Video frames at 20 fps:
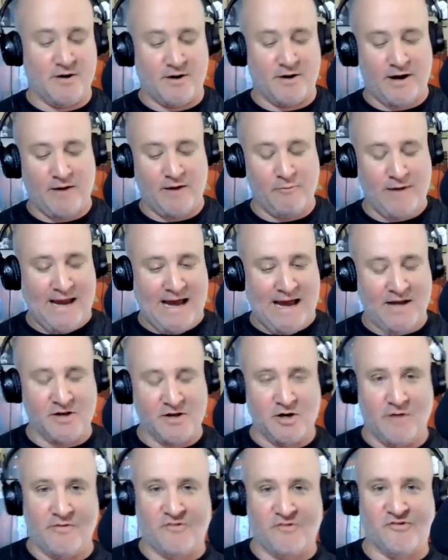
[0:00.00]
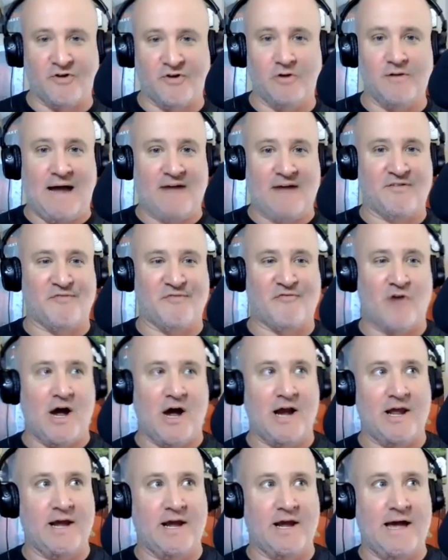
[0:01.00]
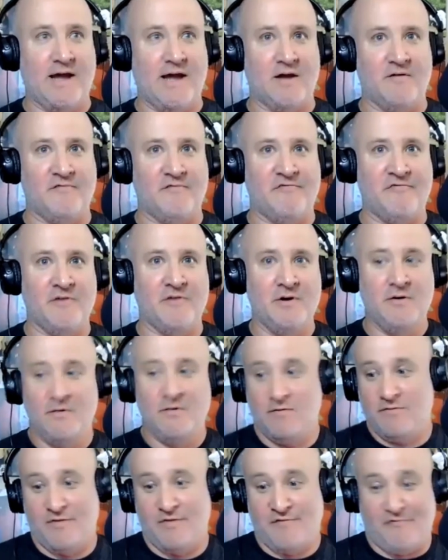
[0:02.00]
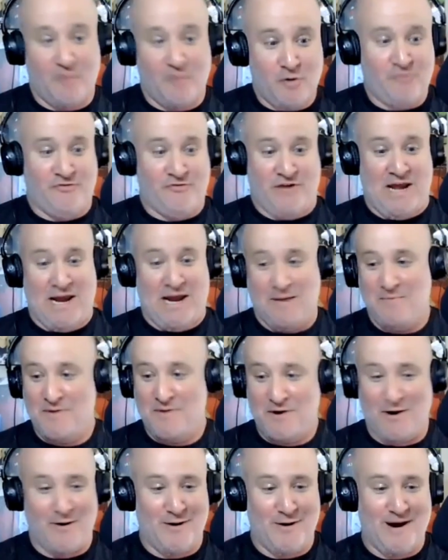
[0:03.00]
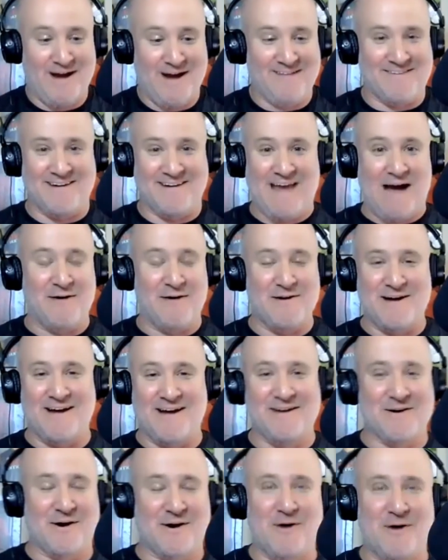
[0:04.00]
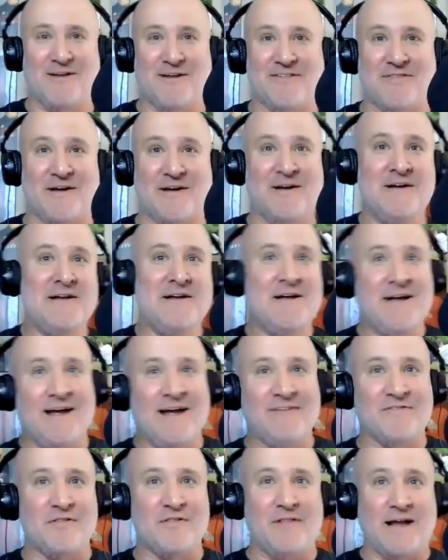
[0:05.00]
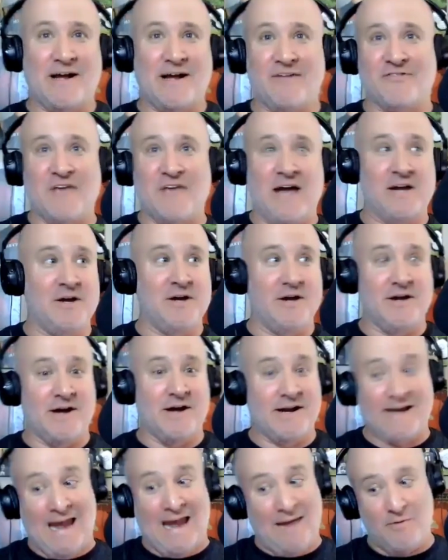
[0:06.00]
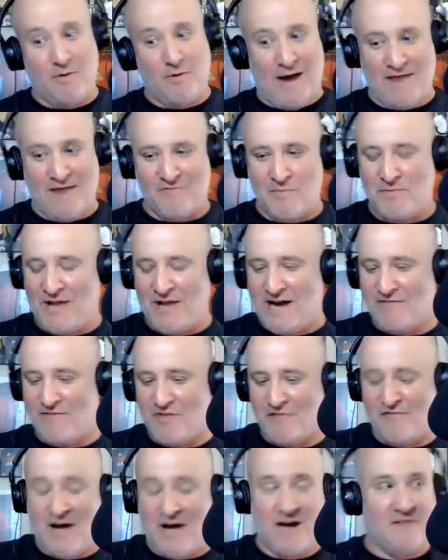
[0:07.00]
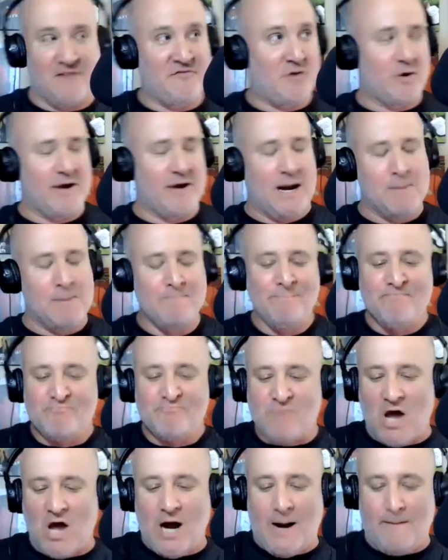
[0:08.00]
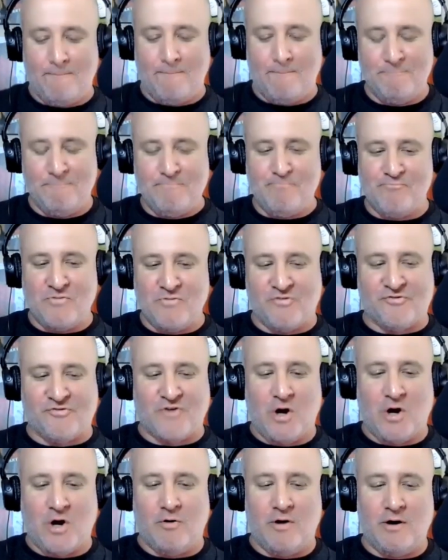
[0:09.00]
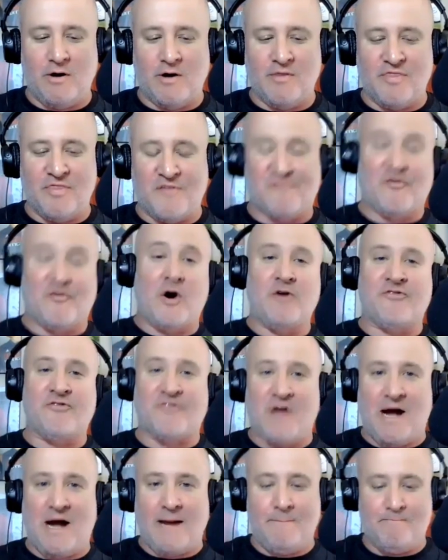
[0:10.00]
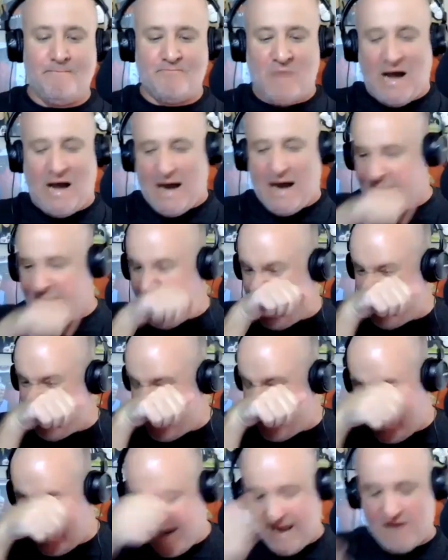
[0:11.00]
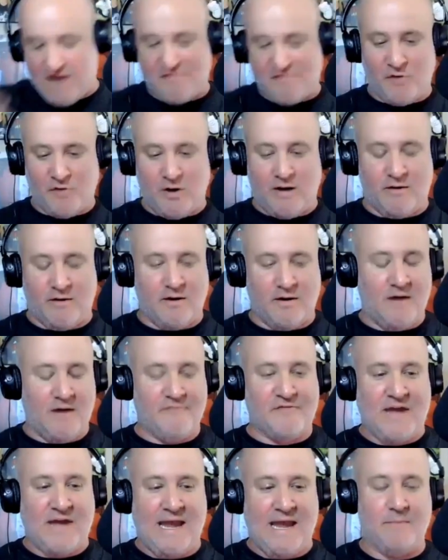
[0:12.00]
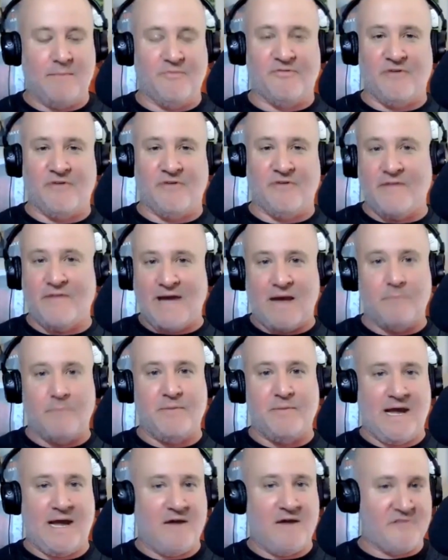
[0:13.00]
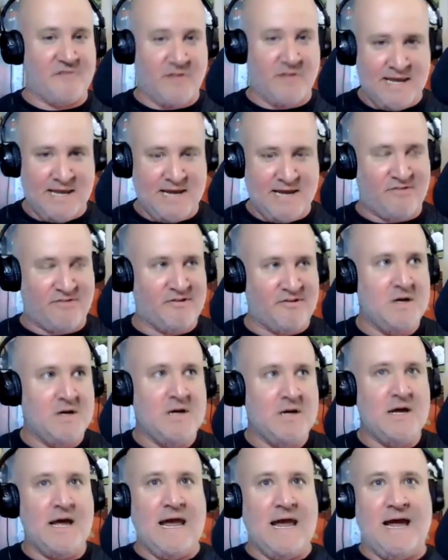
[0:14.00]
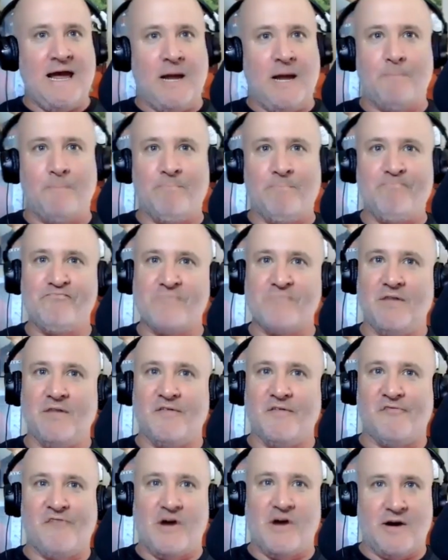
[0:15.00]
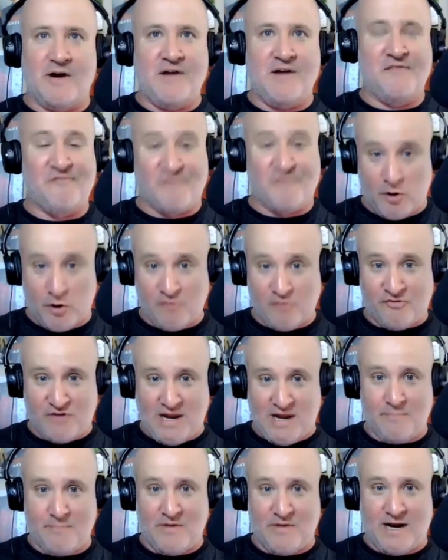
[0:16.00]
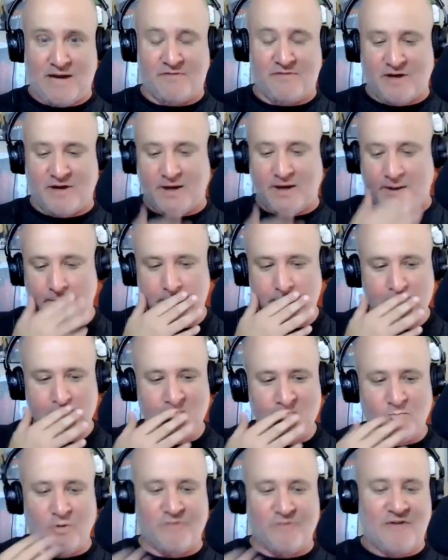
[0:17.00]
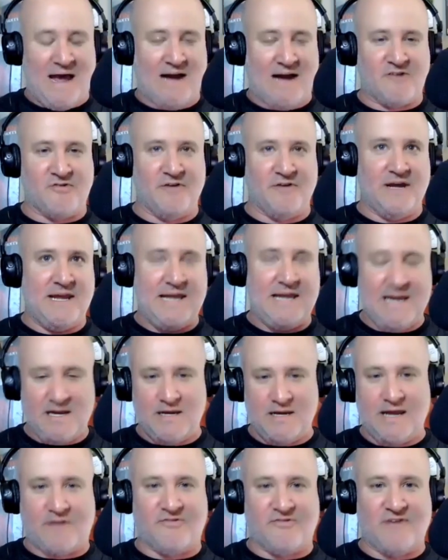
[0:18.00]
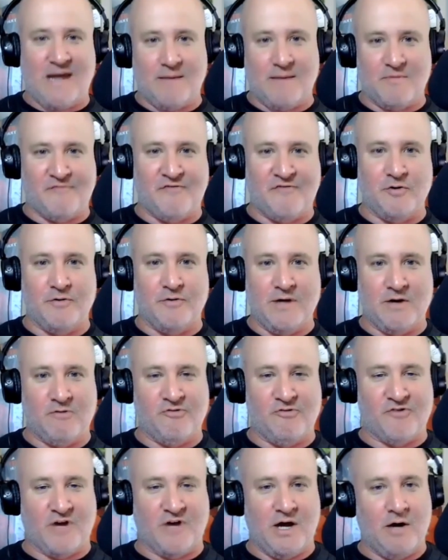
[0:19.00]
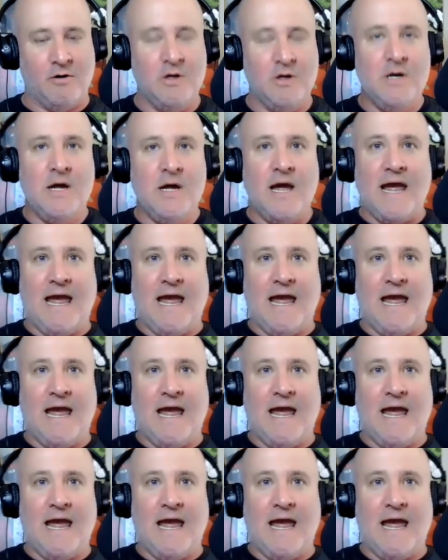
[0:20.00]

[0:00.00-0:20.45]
All right, we had you on the show last Friday ahead of the first game. All right, so now yeah. you, are going into the into like I said, you're, you're a game away from playing for the final four now. Um, so the first time I, have done a handful of games in the NBA for the Heat. Yep. And the very first game that I did was actually a Heat Knicks game a few years ago.